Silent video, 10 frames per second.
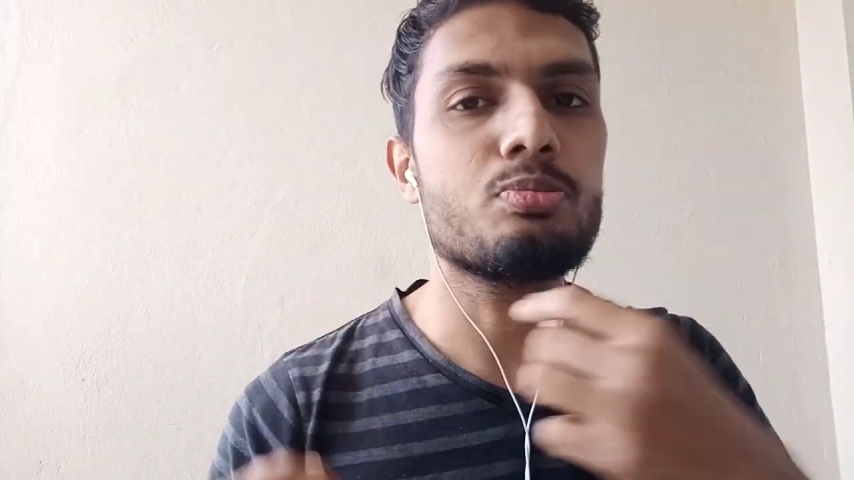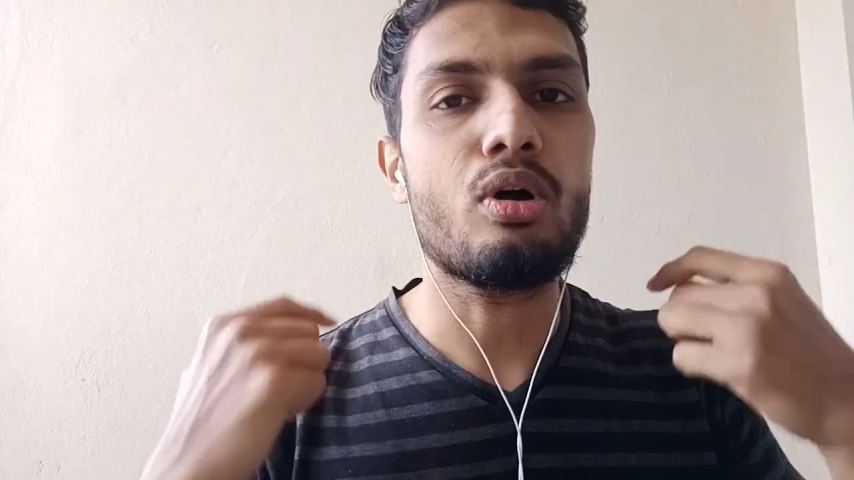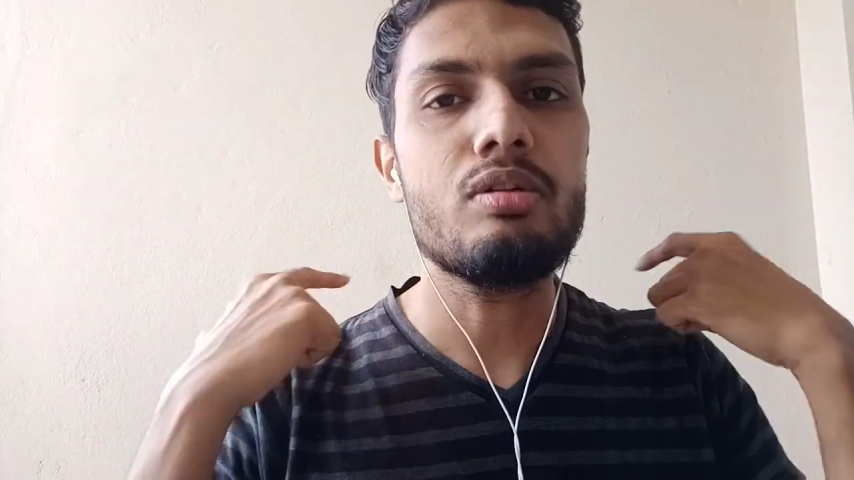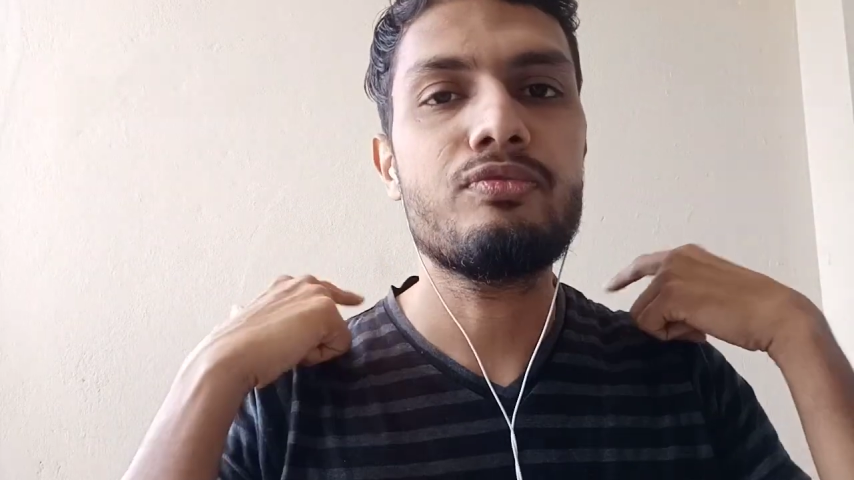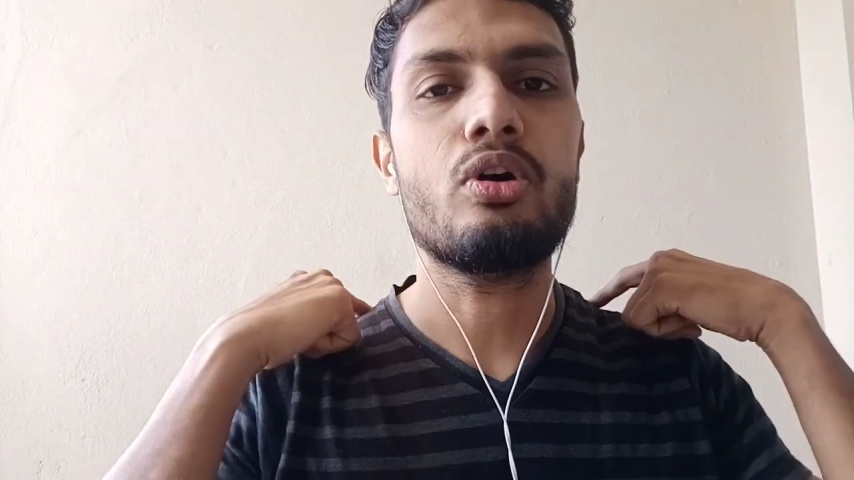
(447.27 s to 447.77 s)

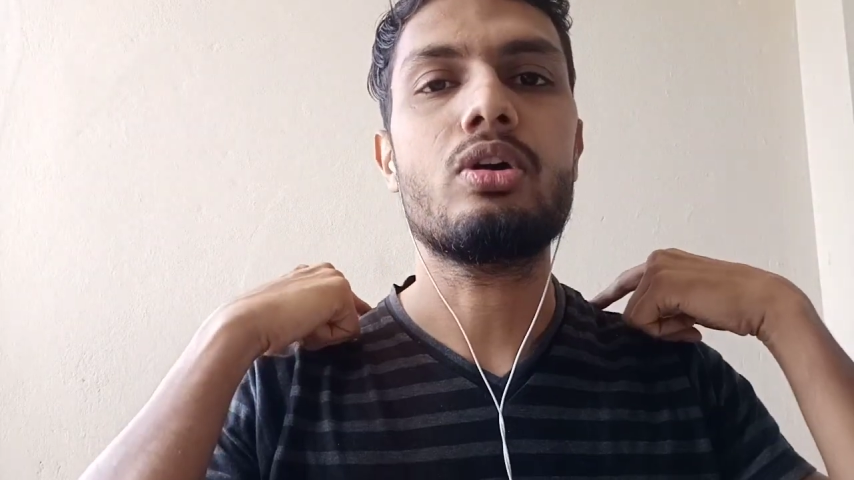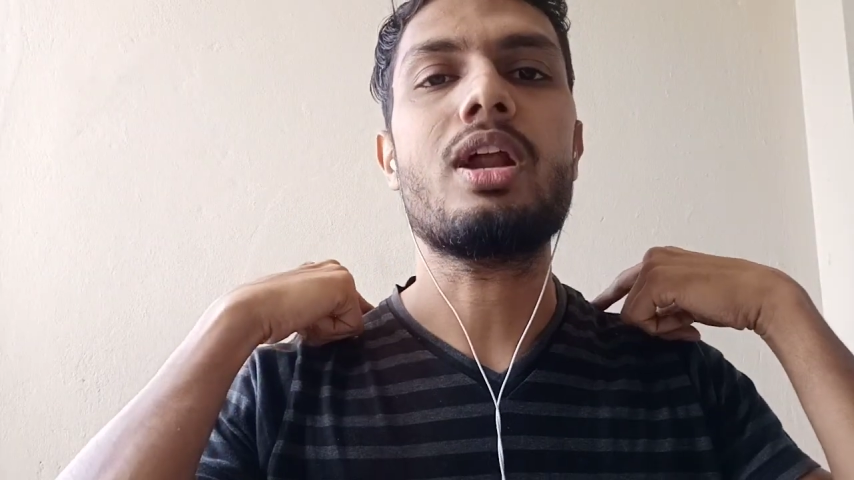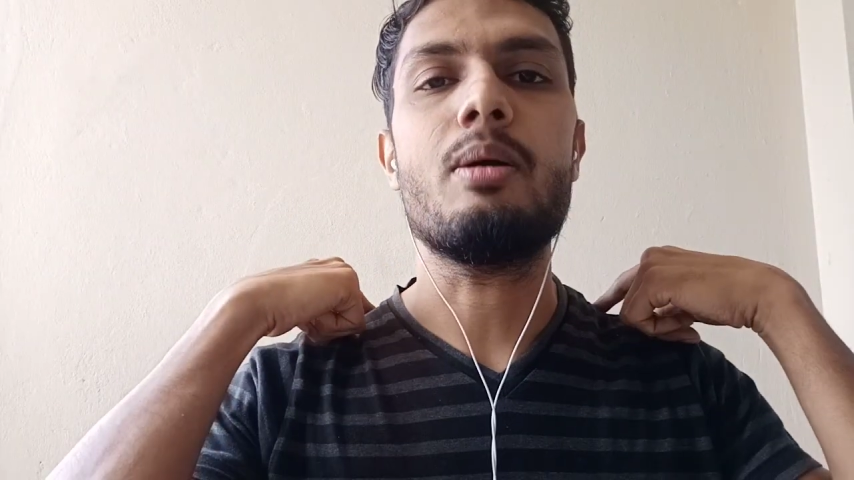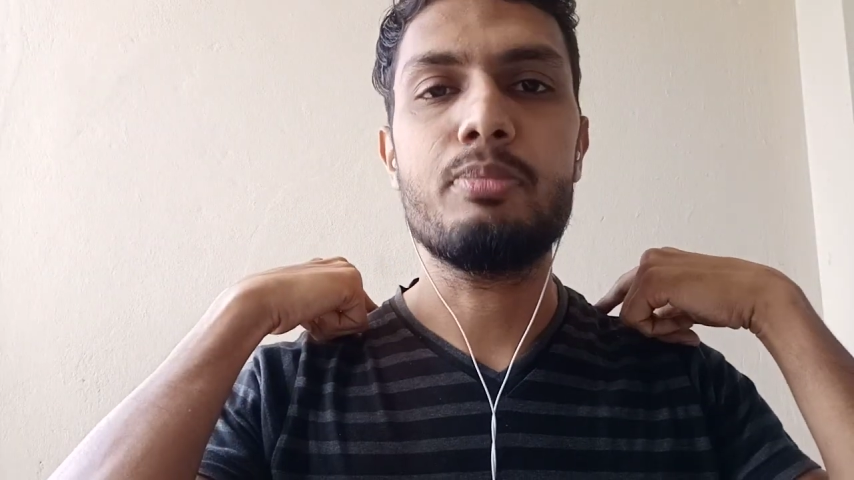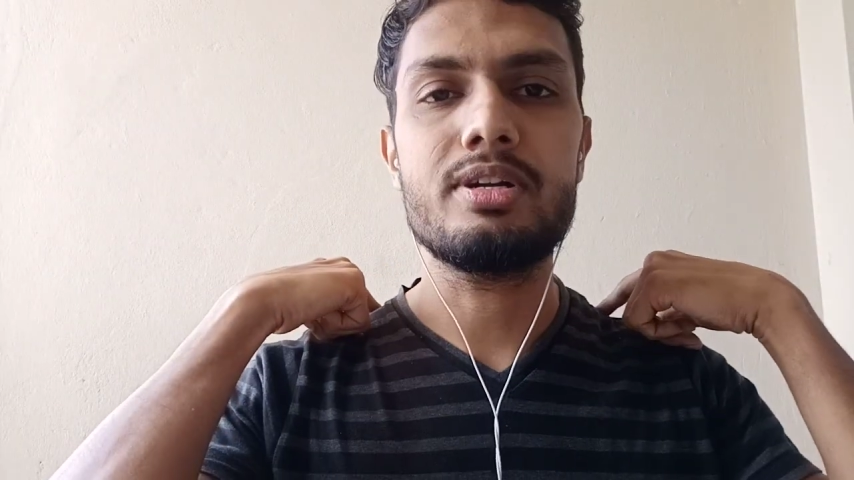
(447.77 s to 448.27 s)
ball for your
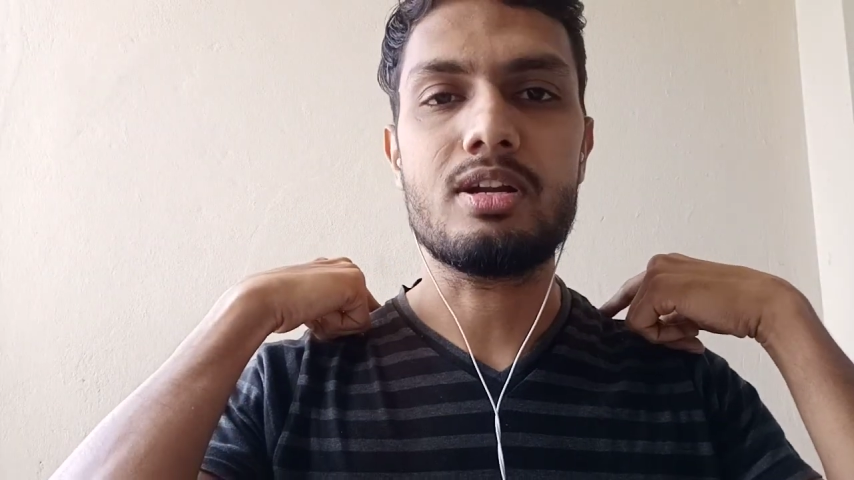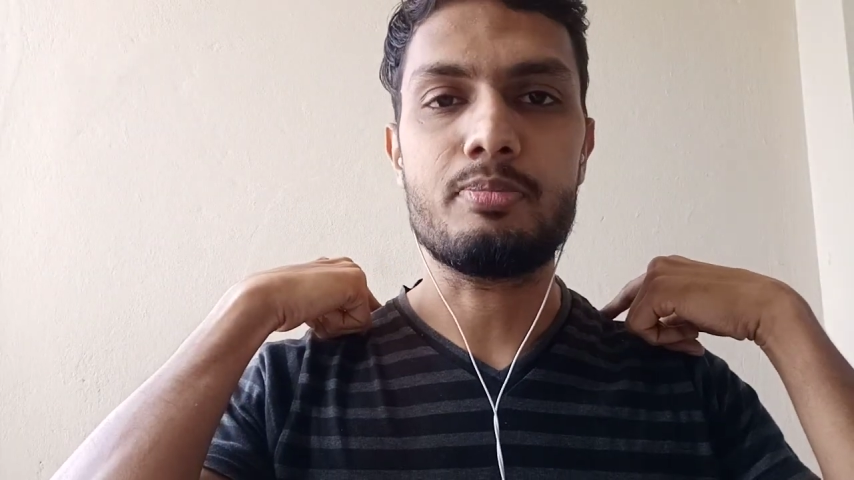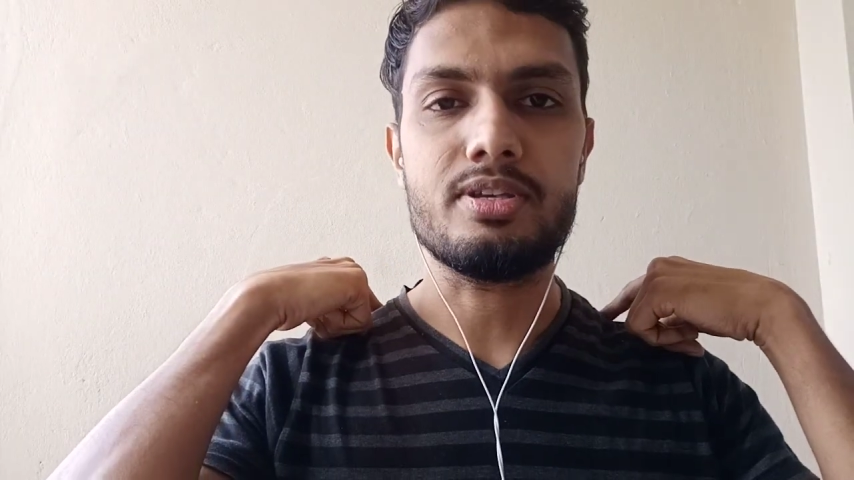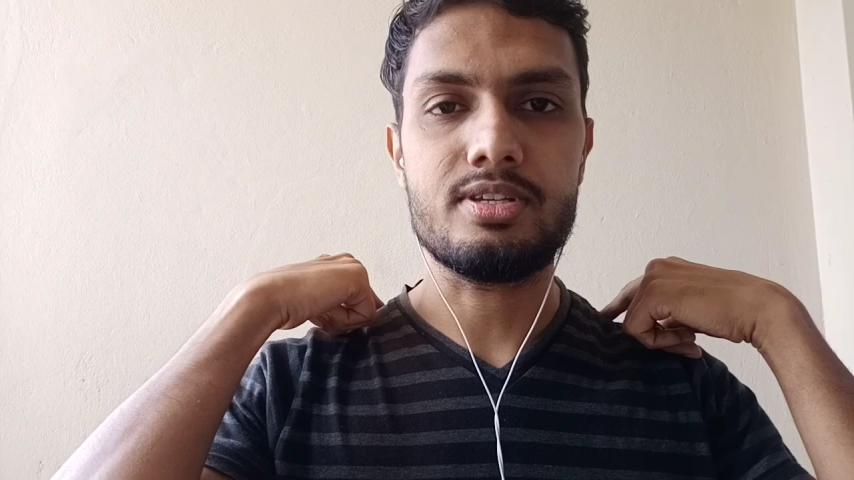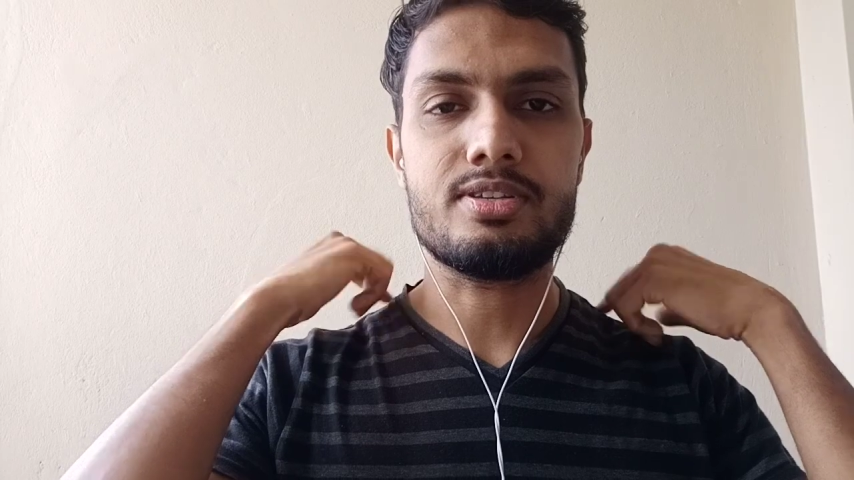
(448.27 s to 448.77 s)
upper
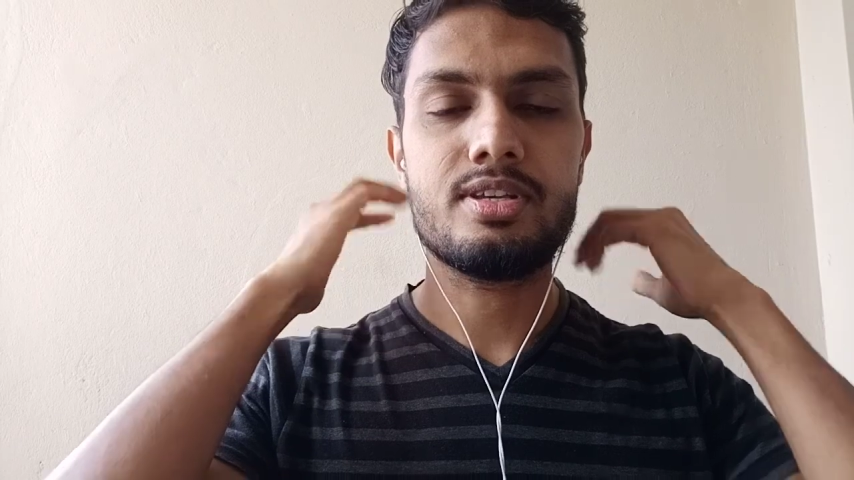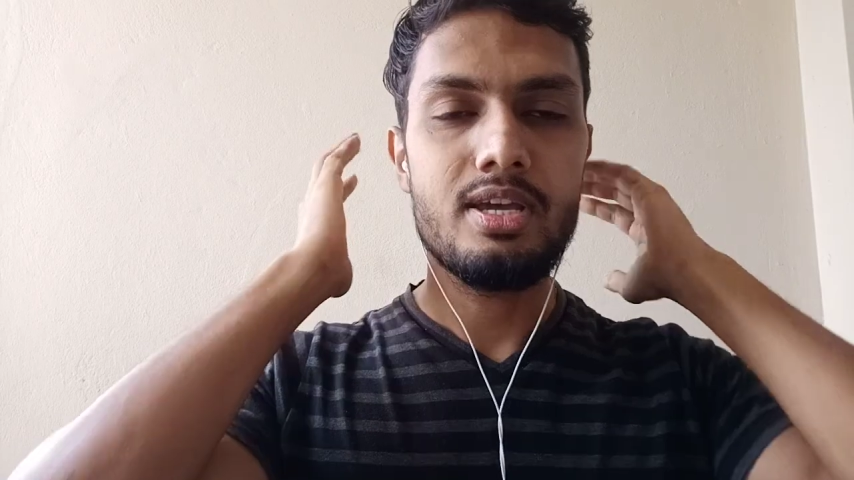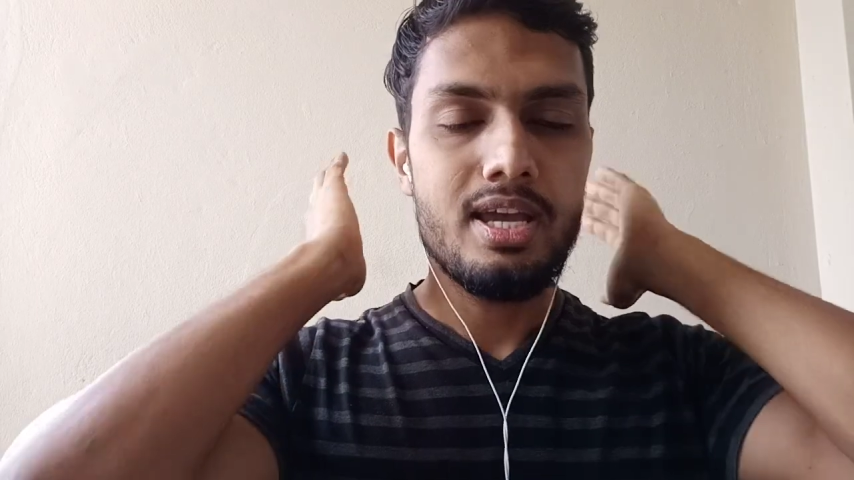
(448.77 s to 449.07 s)
trapezius